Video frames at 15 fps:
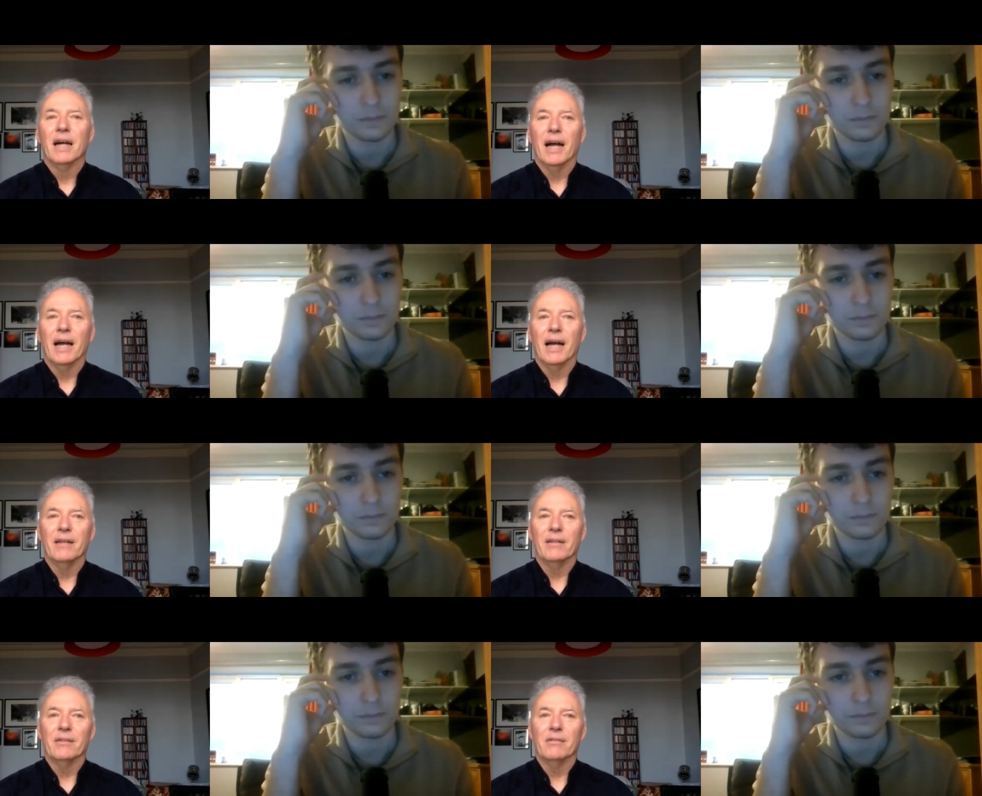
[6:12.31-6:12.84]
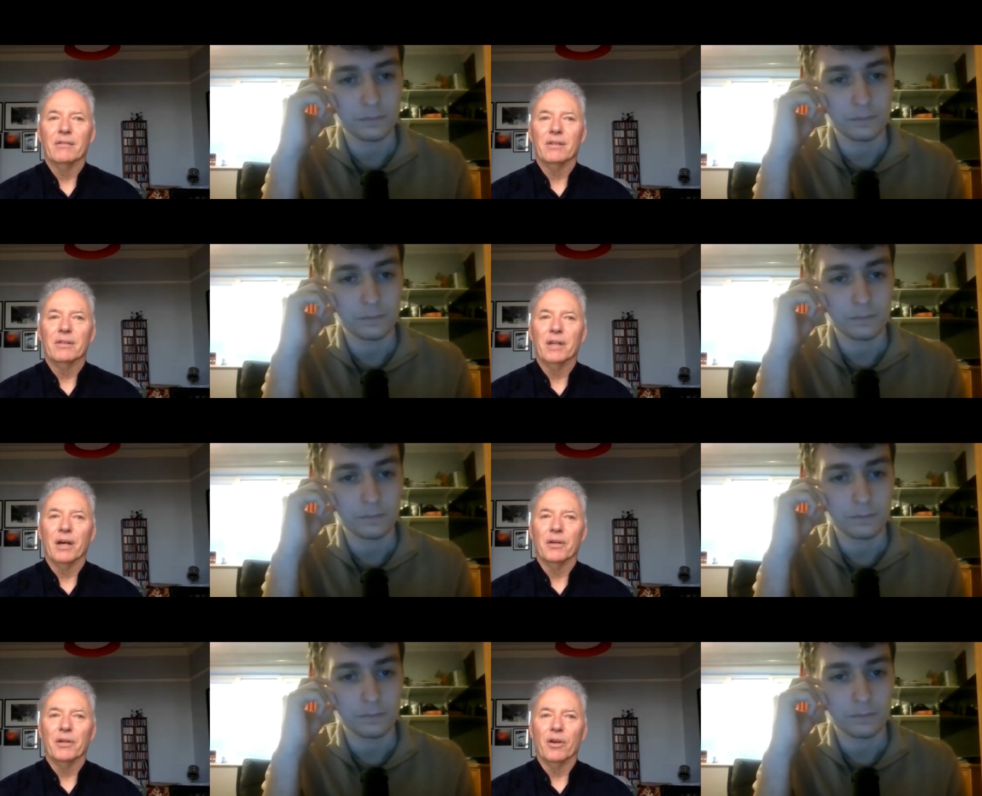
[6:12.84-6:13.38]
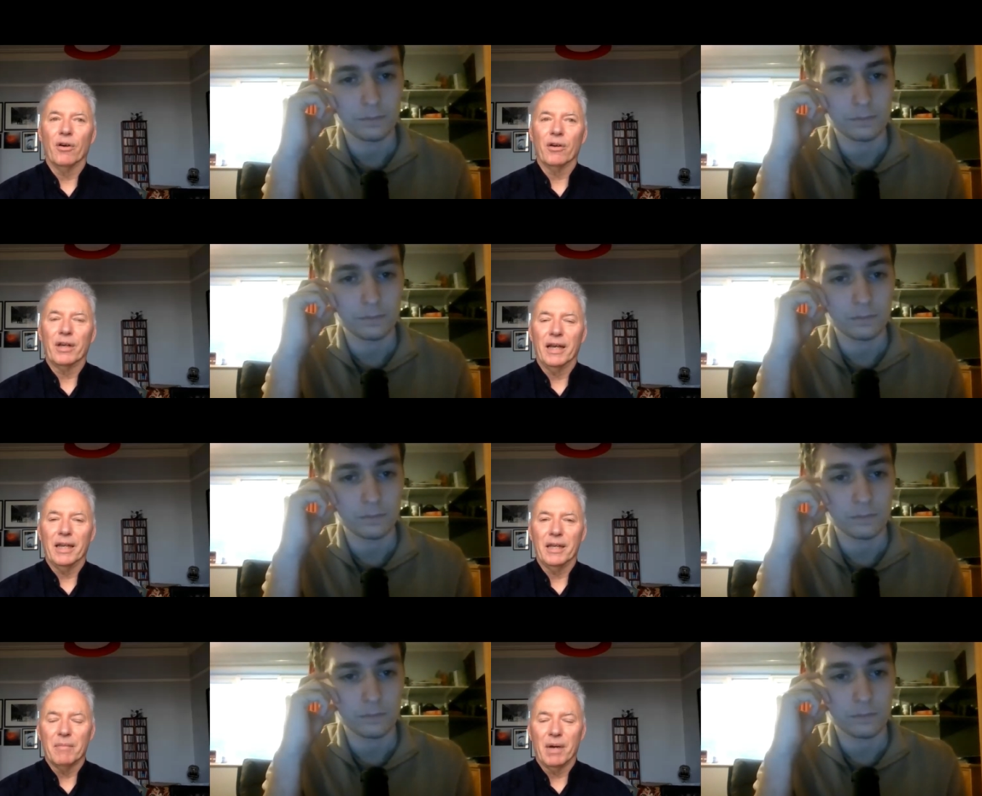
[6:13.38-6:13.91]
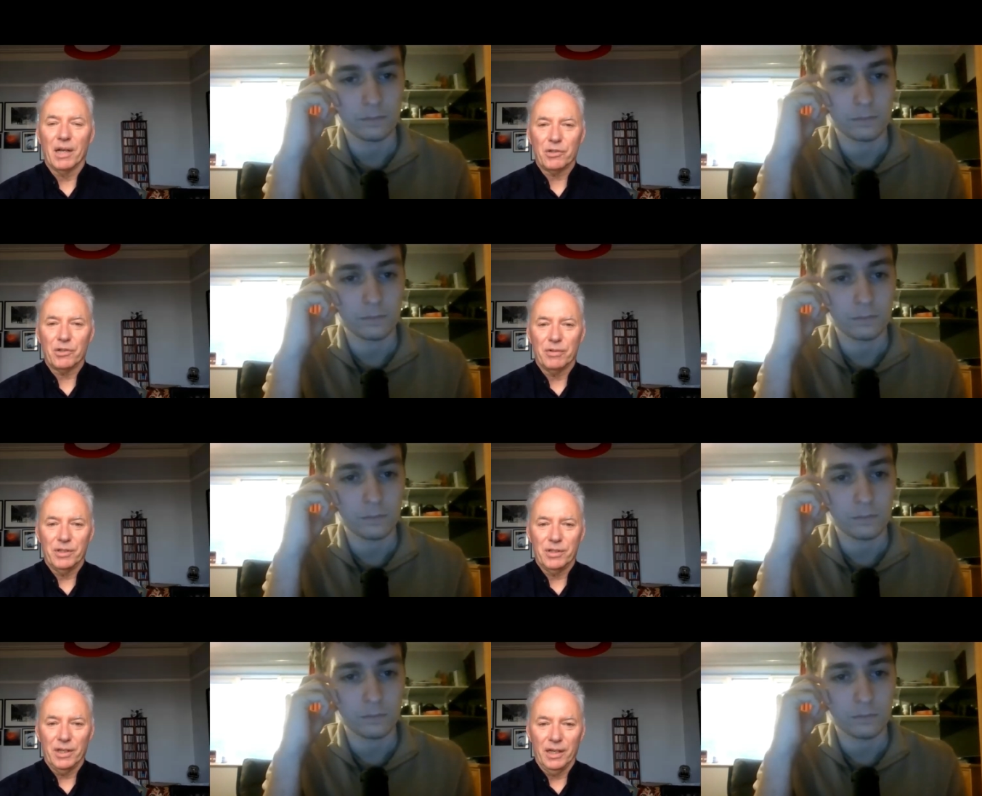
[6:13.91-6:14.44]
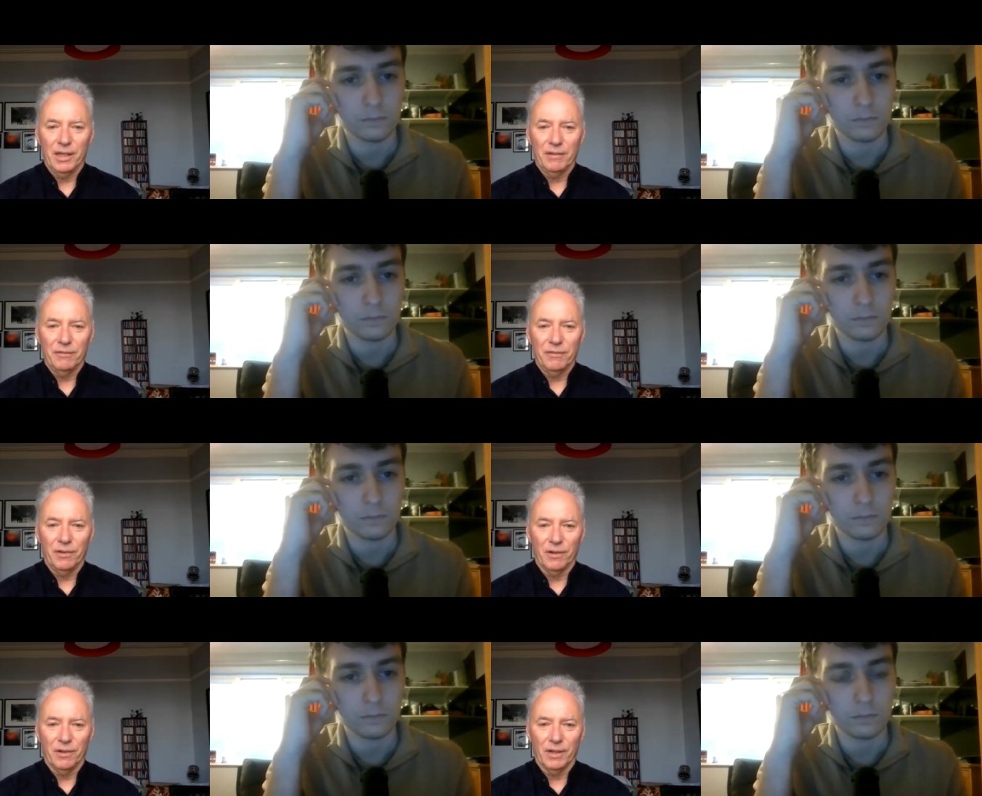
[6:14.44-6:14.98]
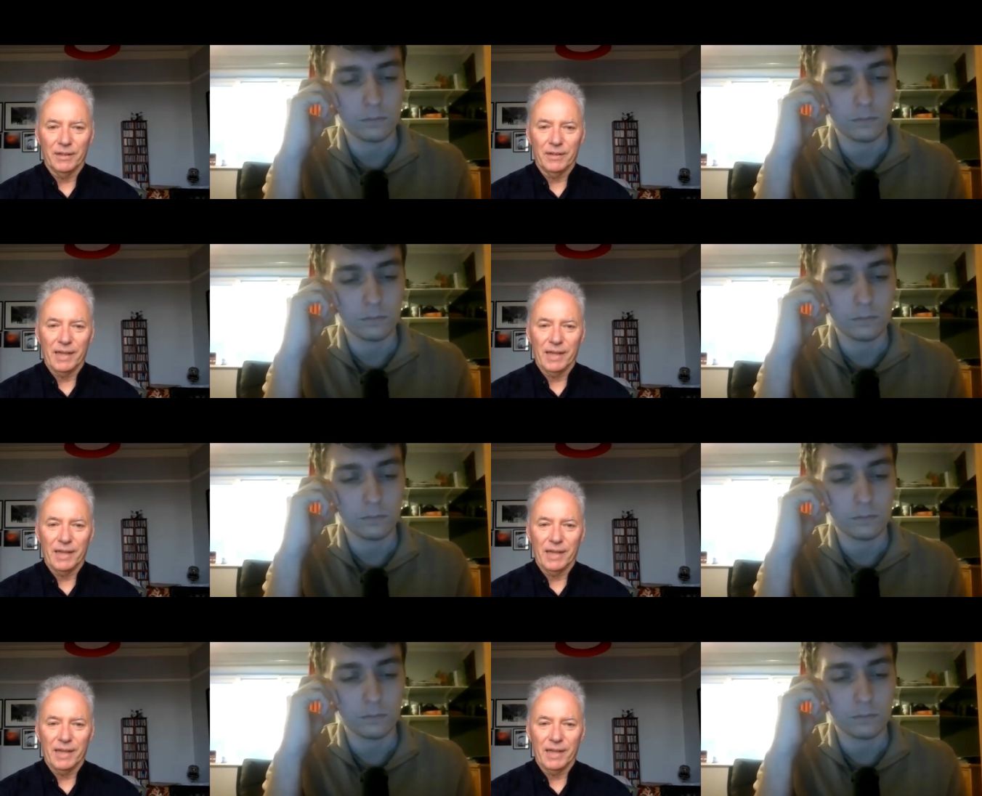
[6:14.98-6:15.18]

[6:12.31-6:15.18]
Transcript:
Speaker 1: and you know you're not getting much return for it,